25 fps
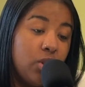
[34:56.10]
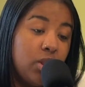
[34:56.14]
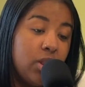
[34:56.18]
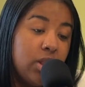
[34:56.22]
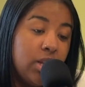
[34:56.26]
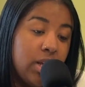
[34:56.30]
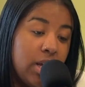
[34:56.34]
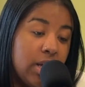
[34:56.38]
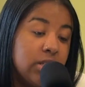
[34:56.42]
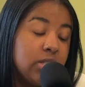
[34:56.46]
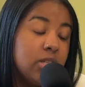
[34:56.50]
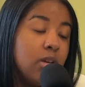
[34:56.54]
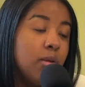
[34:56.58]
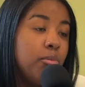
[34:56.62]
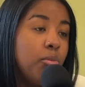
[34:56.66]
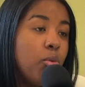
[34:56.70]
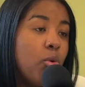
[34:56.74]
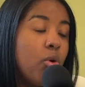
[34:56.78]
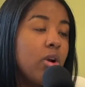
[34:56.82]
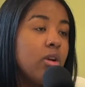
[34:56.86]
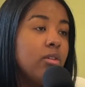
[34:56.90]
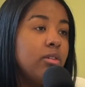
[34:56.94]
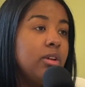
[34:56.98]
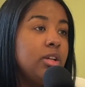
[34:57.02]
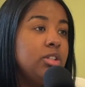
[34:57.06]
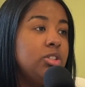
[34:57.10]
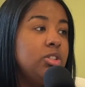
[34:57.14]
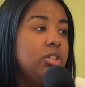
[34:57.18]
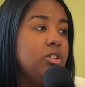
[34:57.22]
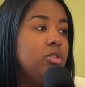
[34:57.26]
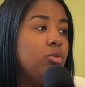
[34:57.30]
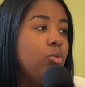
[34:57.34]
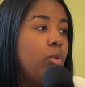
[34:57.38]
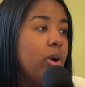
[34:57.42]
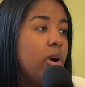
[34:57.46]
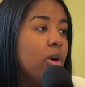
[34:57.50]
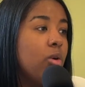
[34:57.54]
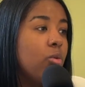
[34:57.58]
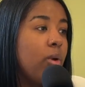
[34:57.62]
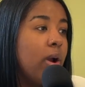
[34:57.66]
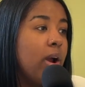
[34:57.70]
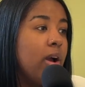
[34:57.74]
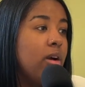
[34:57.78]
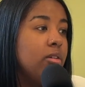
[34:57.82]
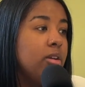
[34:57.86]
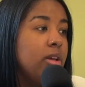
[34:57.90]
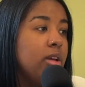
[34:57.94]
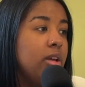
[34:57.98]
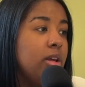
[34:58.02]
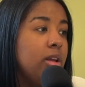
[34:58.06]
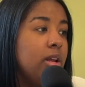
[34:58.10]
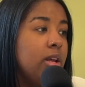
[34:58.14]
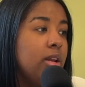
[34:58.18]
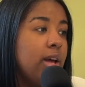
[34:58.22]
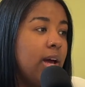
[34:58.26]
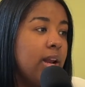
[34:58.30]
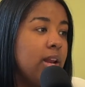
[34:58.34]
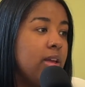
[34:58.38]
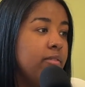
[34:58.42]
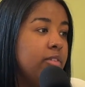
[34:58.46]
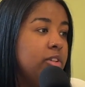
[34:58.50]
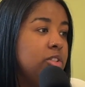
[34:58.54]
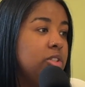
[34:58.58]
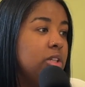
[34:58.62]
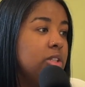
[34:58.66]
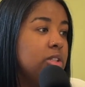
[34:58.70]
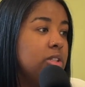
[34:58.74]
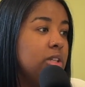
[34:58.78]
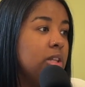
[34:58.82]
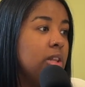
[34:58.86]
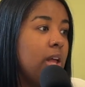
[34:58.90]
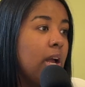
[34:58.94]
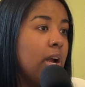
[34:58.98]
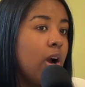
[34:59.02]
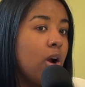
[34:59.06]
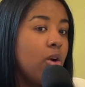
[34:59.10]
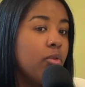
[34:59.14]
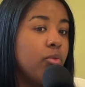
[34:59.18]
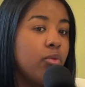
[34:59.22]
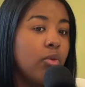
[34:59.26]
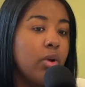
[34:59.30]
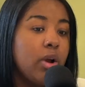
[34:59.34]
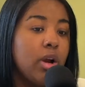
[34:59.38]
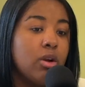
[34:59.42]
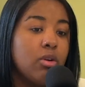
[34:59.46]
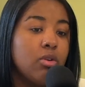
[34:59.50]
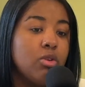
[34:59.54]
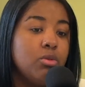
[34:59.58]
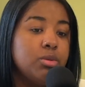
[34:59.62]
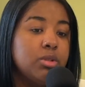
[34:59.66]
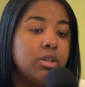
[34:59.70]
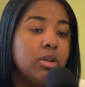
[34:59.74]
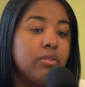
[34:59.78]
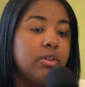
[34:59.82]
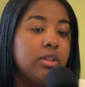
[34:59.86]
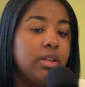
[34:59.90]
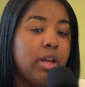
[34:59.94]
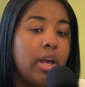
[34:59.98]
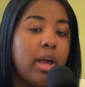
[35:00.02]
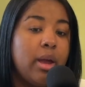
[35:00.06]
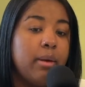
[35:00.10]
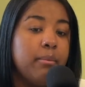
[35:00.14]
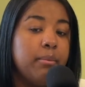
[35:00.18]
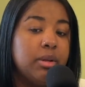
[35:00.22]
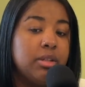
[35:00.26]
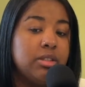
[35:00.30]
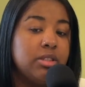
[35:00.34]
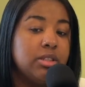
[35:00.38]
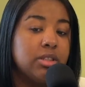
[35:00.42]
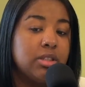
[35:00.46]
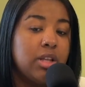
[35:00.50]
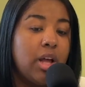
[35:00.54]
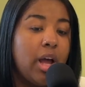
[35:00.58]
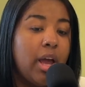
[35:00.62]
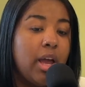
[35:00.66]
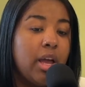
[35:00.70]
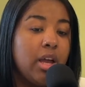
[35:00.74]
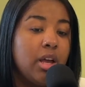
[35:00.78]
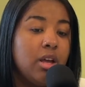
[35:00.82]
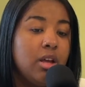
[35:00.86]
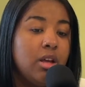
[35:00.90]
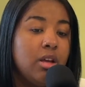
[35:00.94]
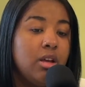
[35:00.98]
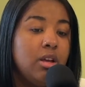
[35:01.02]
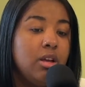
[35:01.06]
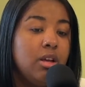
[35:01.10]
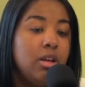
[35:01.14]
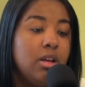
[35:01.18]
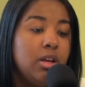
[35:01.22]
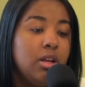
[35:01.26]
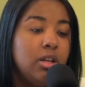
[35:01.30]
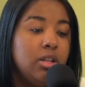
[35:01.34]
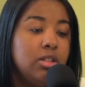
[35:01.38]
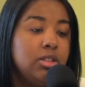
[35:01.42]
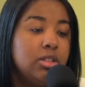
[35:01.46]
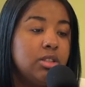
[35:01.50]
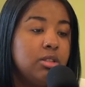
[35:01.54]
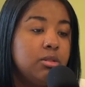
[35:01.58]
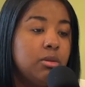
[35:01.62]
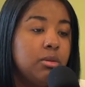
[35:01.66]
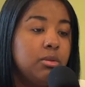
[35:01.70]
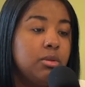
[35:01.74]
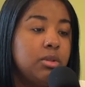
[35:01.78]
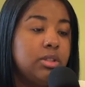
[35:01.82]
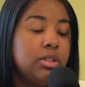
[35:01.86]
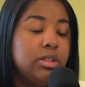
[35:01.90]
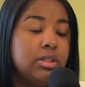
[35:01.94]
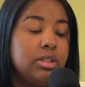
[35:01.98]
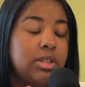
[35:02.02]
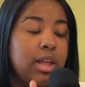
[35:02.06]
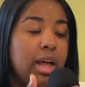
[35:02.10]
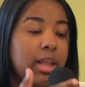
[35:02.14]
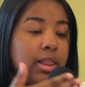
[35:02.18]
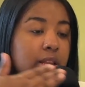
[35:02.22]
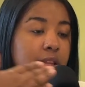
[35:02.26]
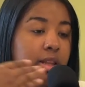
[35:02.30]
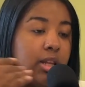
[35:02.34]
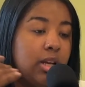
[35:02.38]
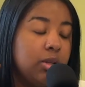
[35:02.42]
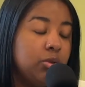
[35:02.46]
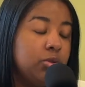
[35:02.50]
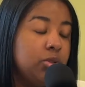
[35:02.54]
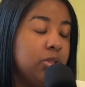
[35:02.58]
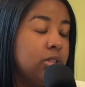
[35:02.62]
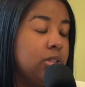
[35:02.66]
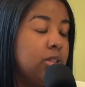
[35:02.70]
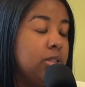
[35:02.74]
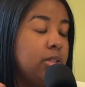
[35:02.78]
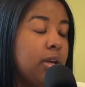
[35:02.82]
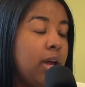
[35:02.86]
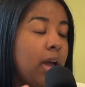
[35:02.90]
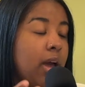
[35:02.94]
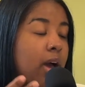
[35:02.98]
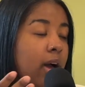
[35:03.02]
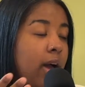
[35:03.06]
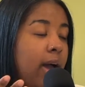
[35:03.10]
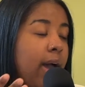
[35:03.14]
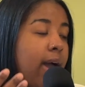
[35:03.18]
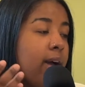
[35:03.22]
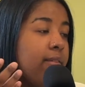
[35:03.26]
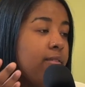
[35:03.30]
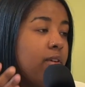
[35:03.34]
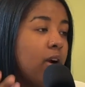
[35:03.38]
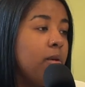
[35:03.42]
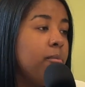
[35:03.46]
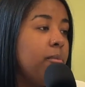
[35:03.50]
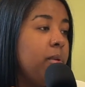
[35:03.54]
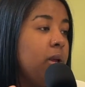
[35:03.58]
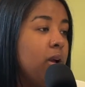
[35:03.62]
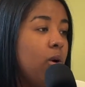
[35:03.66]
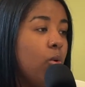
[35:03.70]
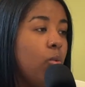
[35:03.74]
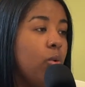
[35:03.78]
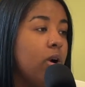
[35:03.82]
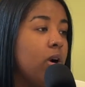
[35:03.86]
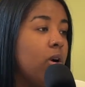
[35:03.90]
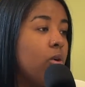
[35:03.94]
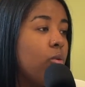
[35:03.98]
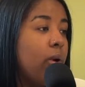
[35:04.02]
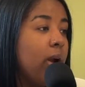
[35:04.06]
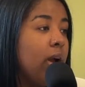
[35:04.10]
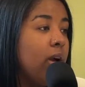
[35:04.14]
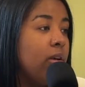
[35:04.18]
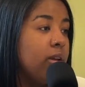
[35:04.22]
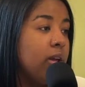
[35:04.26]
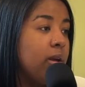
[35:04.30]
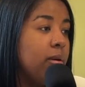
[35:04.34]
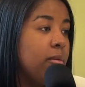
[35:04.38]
it's important that she's well rounded. Not even just in like her friend groups and everything, but just like, just I think that'll just have her be a well rounded